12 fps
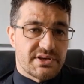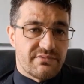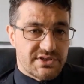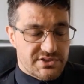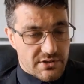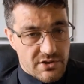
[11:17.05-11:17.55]
If
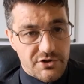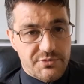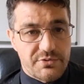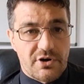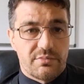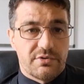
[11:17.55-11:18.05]
it's a
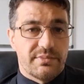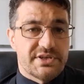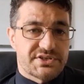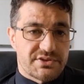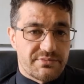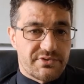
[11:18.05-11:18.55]
good problem,
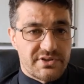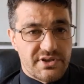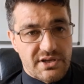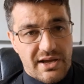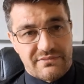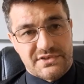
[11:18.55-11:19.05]
it's something
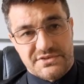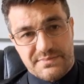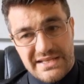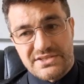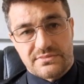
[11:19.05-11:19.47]
that you have to spend